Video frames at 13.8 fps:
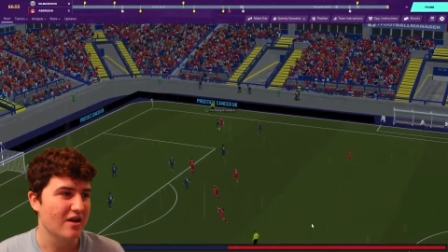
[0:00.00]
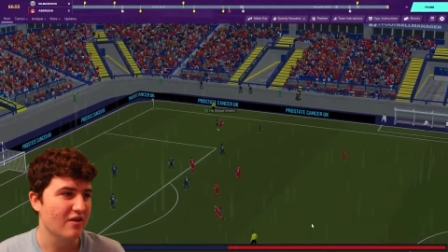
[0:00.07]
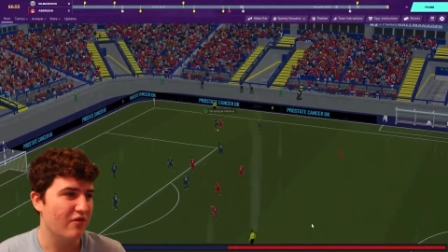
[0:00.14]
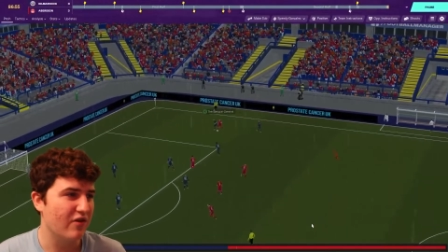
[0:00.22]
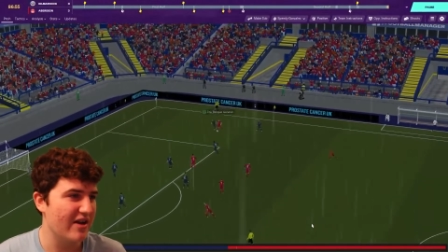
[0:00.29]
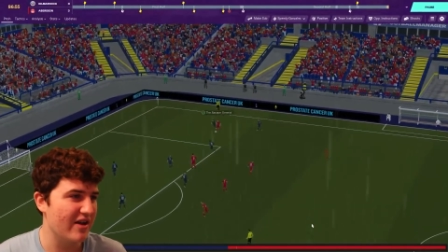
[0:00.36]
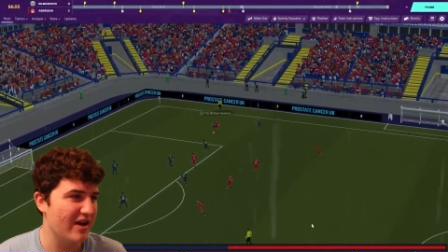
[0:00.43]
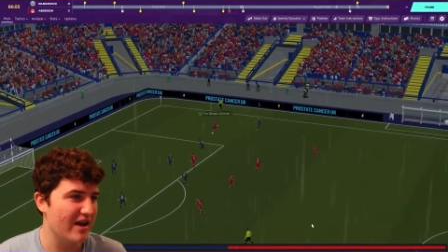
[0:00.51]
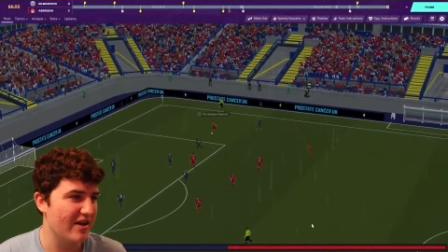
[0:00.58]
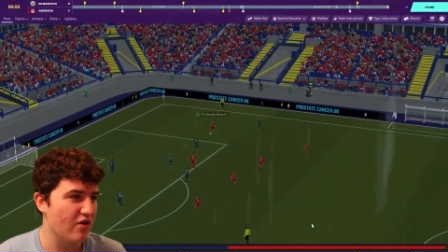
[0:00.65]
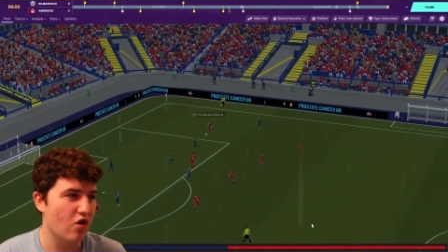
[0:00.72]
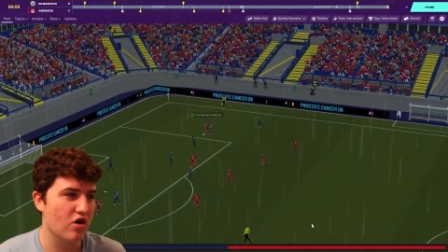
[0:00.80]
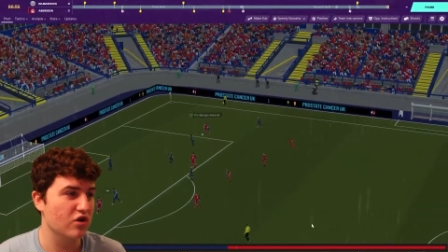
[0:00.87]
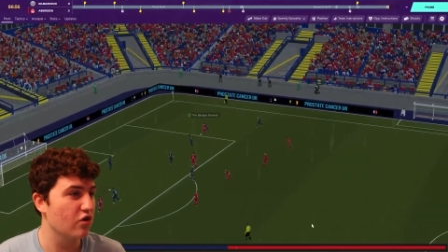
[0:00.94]
Fire it in
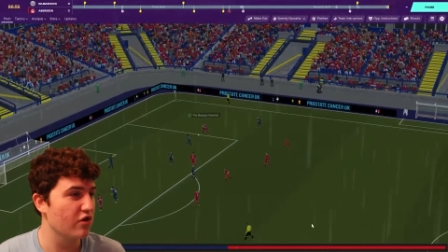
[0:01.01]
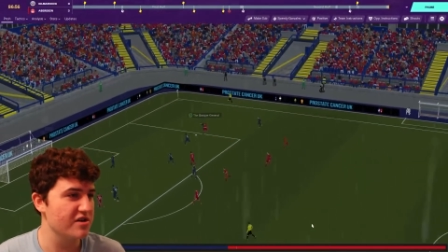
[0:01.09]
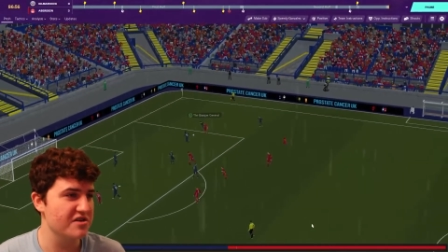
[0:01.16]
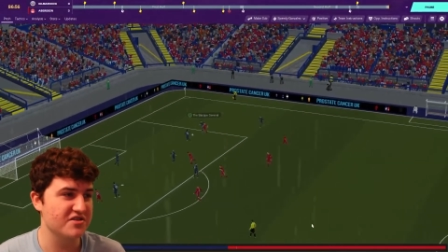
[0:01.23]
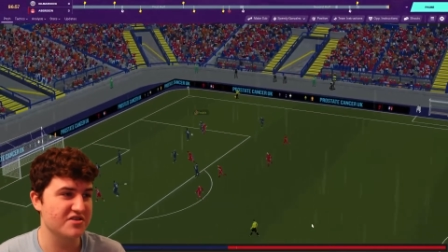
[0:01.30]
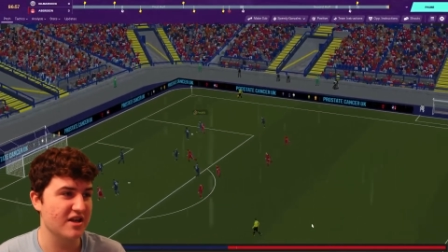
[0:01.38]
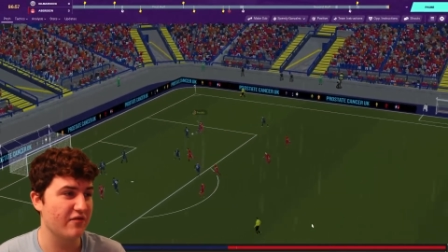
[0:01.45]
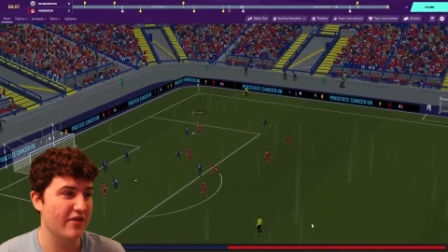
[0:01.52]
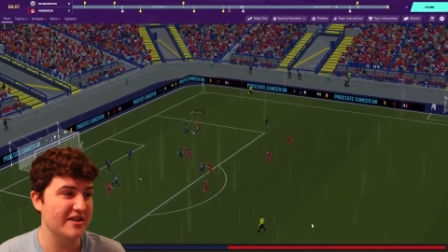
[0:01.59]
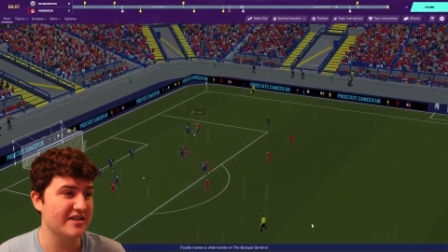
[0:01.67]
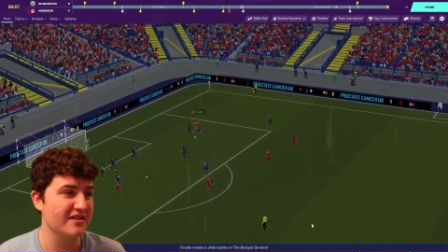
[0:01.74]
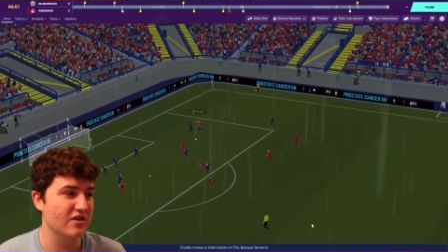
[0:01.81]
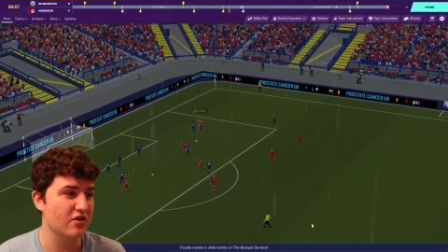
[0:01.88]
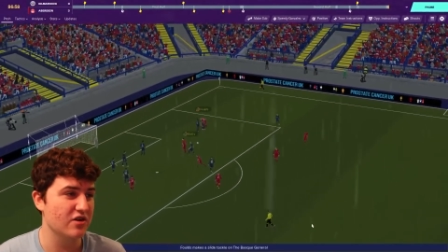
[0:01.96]
or go yourself.
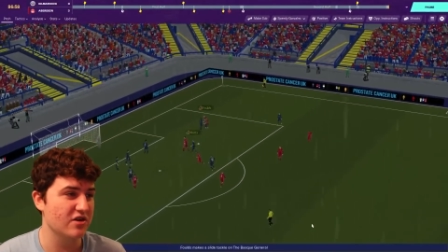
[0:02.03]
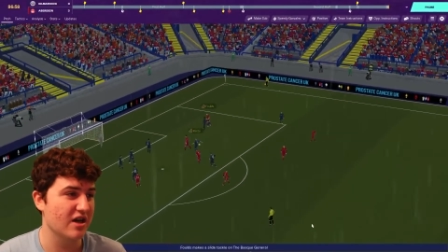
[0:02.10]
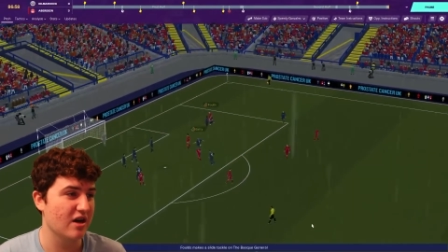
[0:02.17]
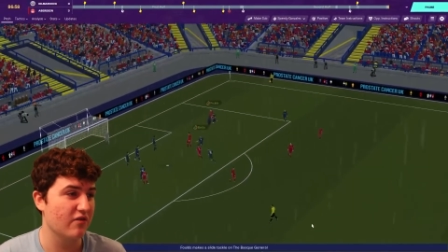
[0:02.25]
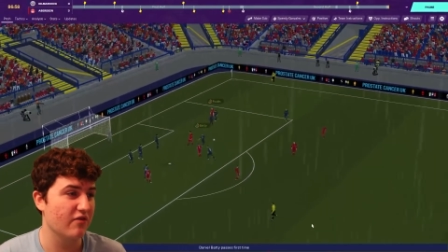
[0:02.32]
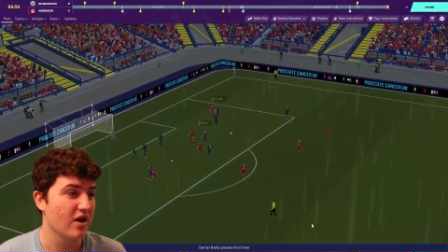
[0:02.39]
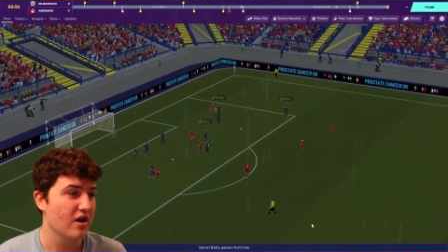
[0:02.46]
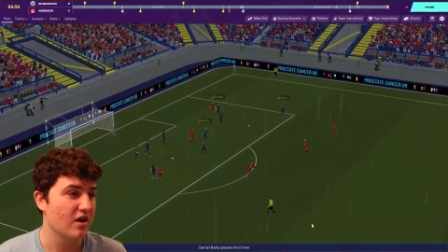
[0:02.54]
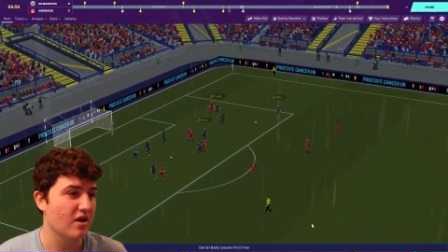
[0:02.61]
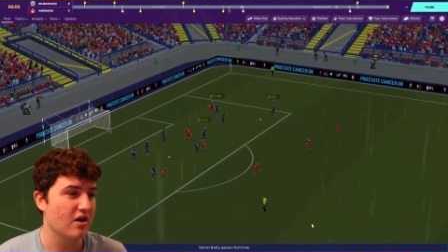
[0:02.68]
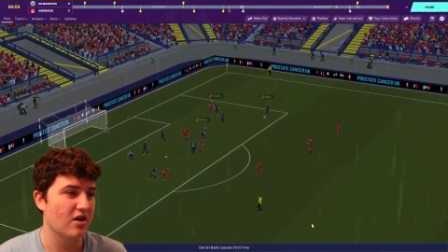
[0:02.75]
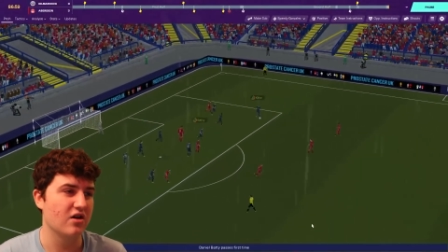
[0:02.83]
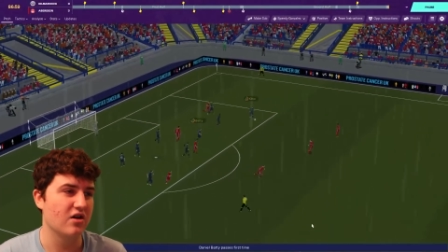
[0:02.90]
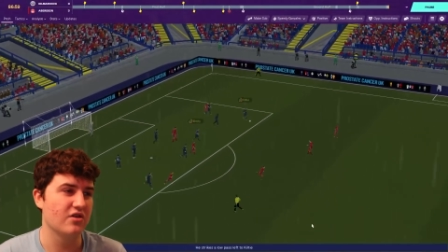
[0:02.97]
Ideally go yourself.
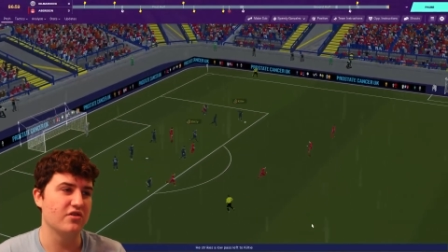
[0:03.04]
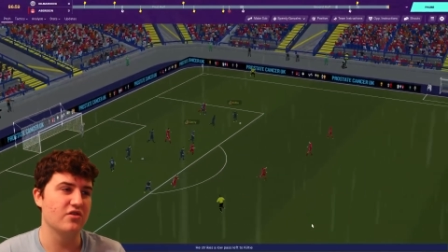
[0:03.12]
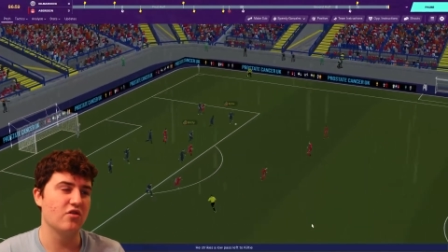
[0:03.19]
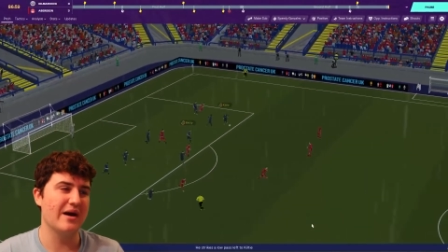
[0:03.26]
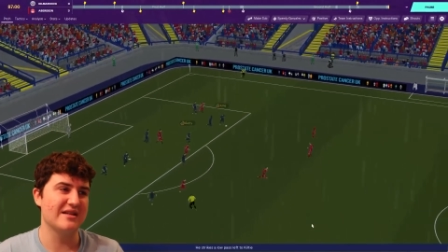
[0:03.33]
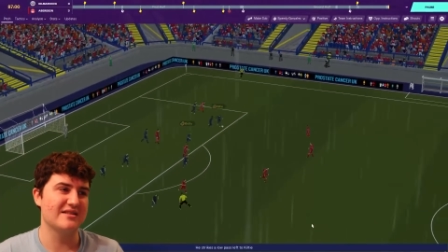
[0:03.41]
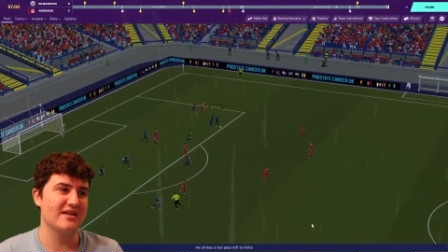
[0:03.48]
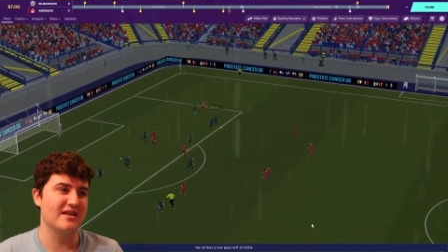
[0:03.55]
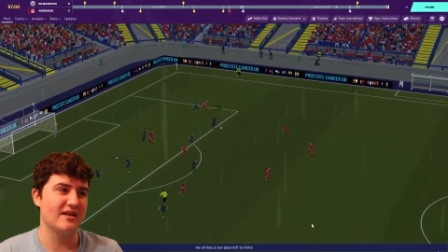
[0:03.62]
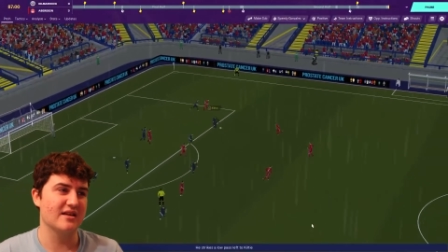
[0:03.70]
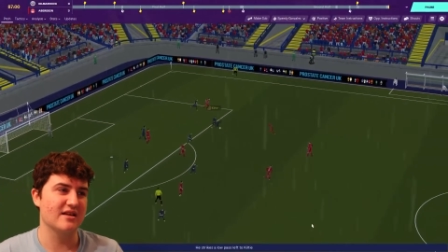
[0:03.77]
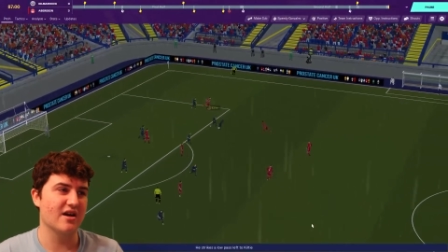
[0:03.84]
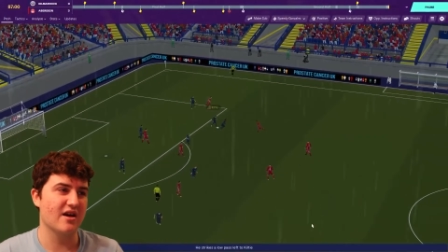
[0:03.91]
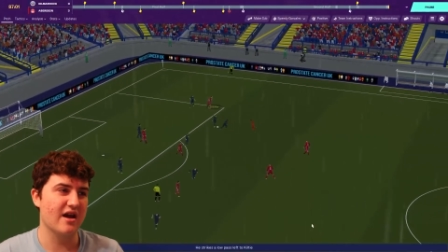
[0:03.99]
Oh no, Batty
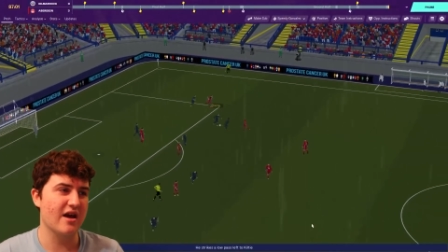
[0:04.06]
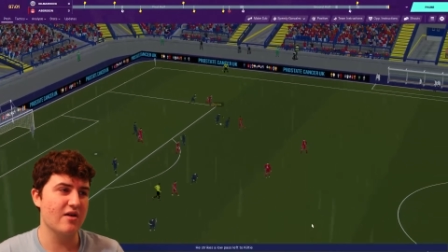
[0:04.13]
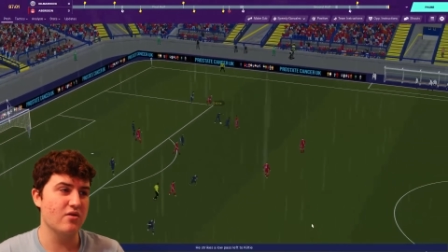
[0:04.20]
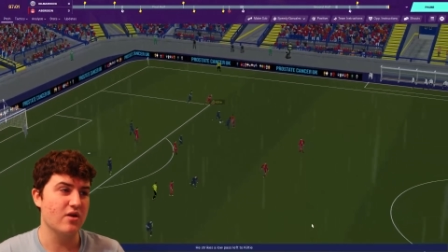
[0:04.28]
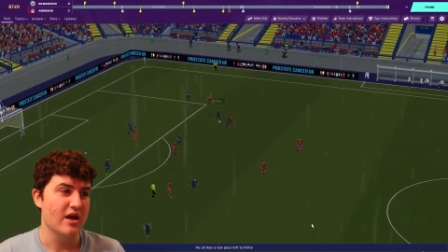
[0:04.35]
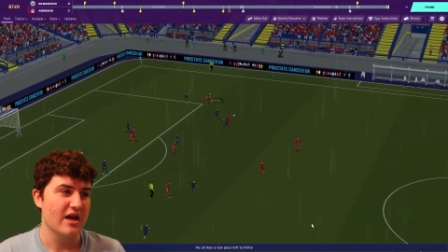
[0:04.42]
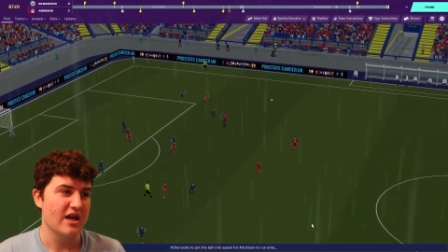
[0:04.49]
cut it out.